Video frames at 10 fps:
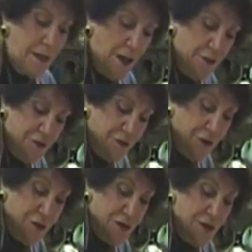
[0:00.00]
on the
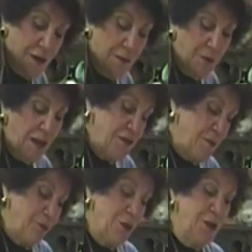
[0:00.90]
first sieving, but as
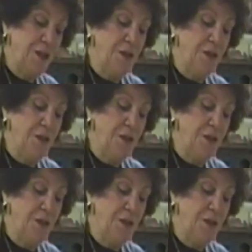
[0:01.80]
I put it